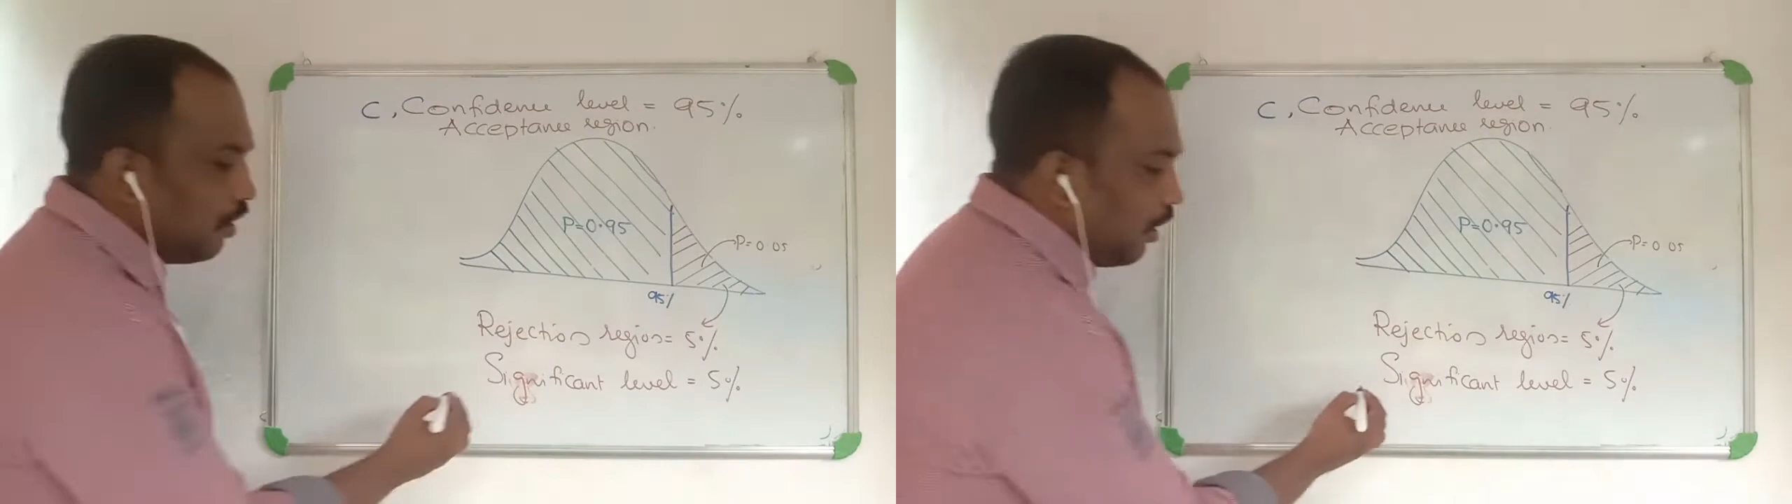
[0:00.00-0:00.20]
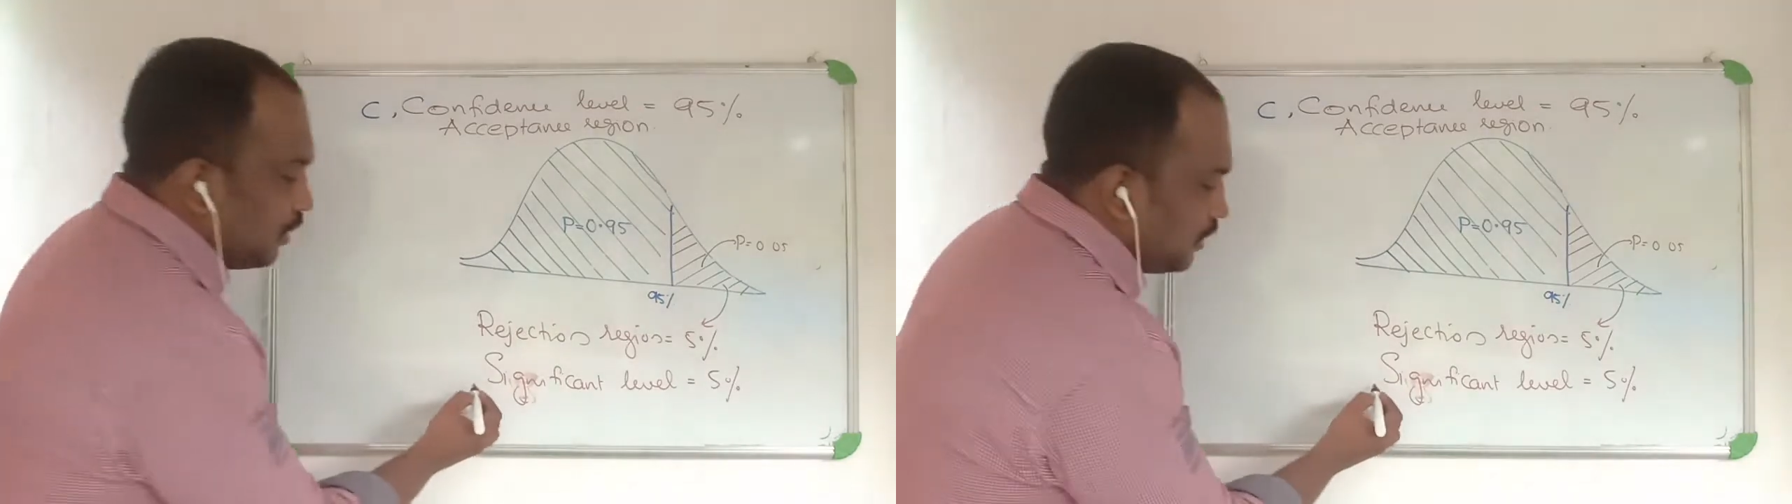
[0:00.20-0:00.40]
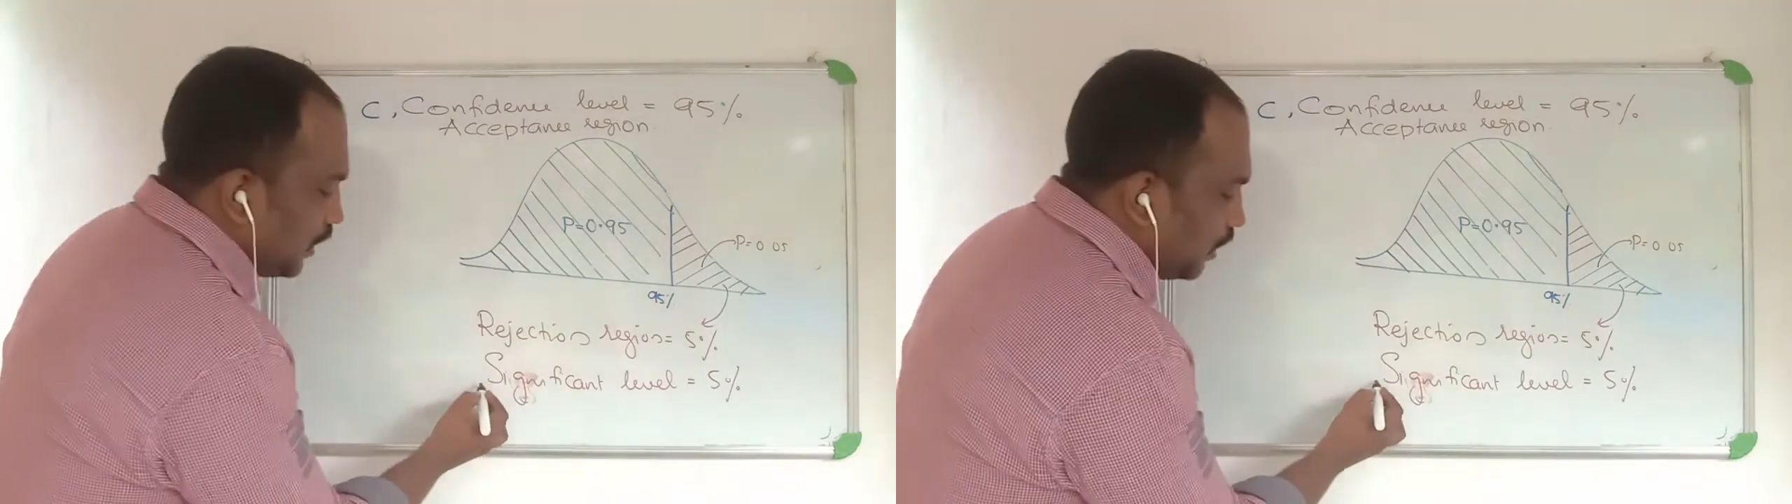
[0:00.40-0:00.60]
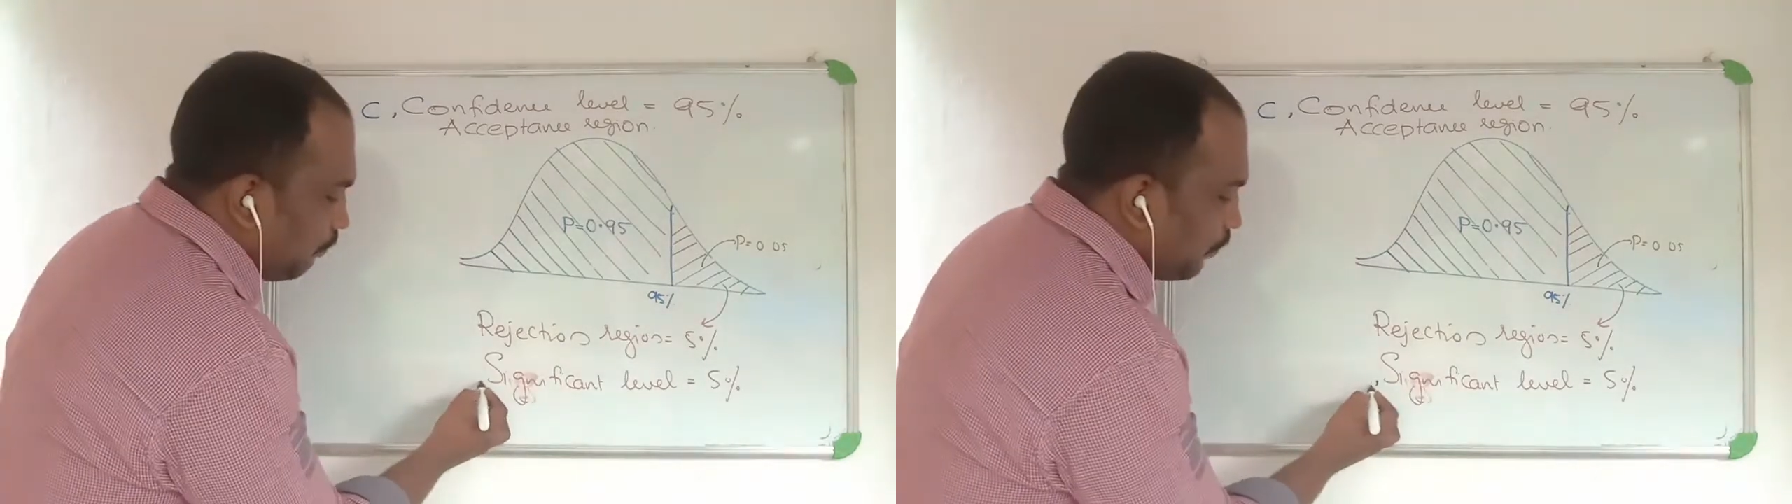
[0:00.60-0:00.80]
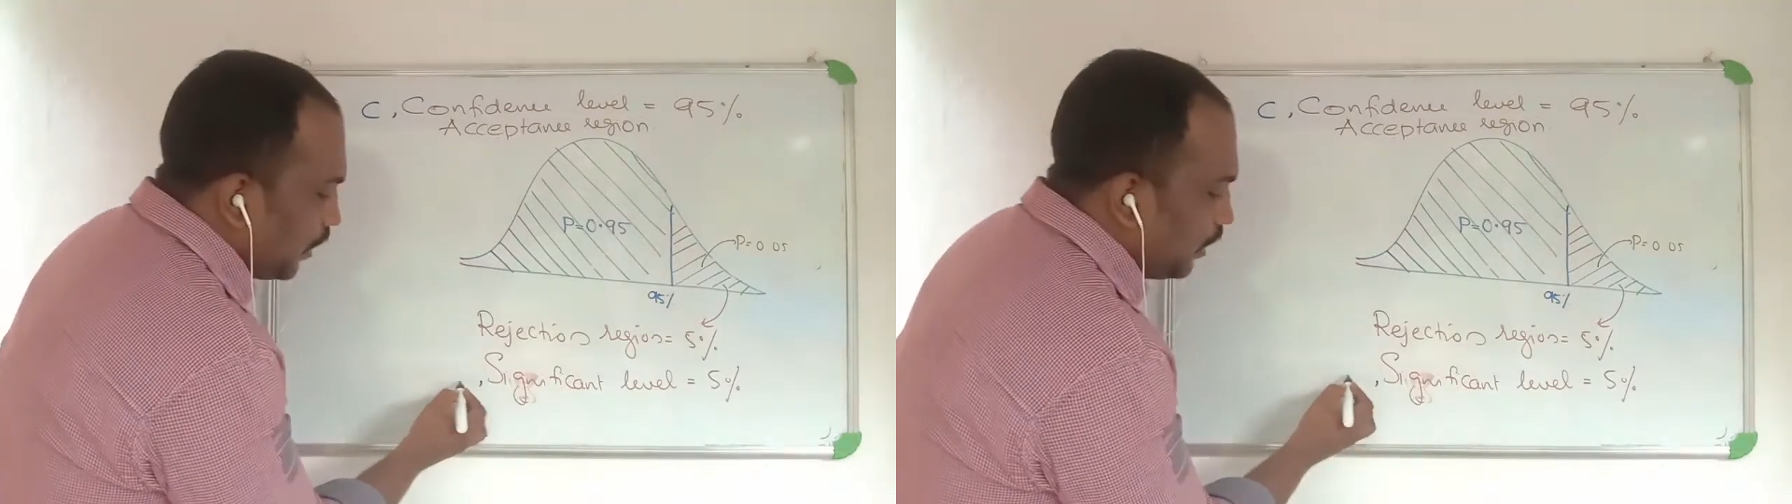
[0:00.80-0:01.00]
and
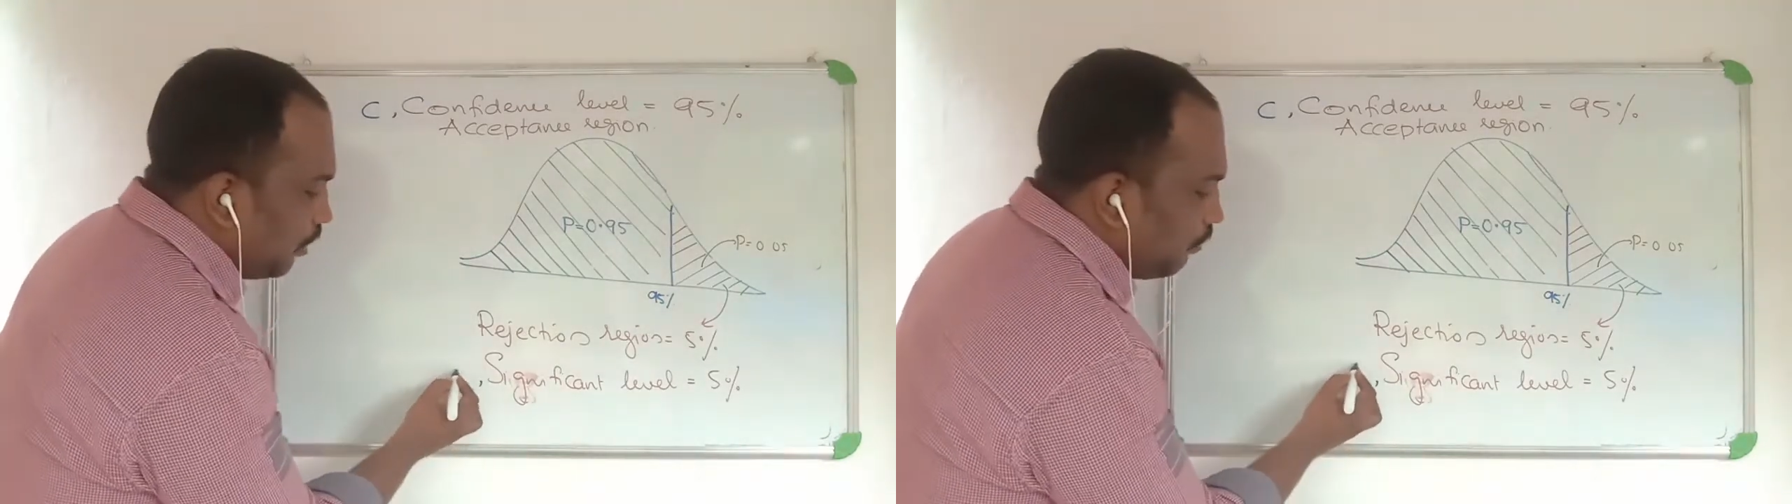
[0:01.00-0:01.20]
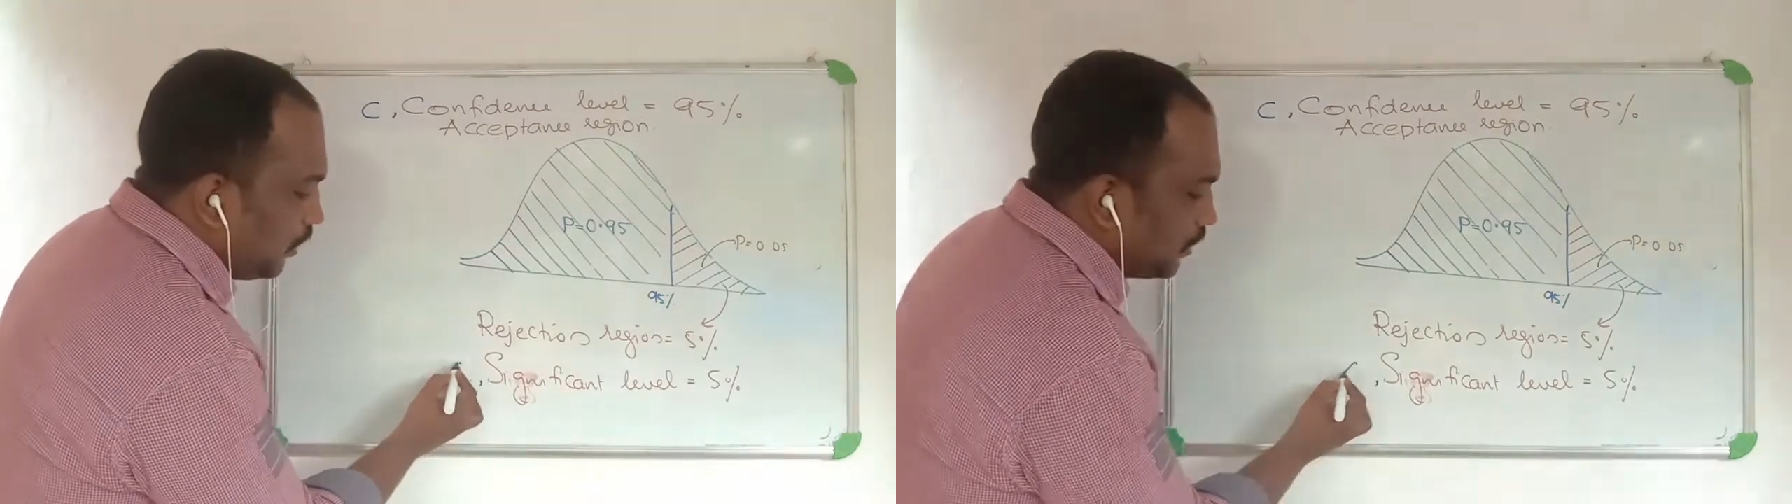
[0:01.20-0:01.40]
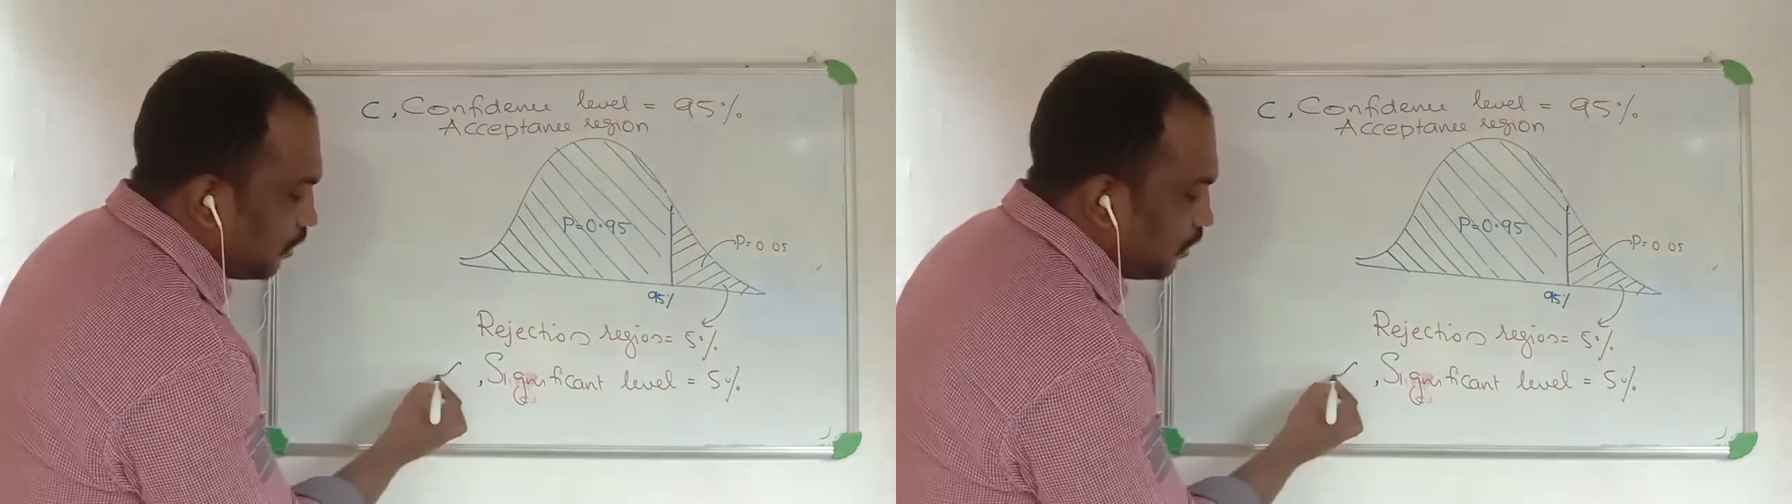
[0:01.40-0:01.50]
significant level is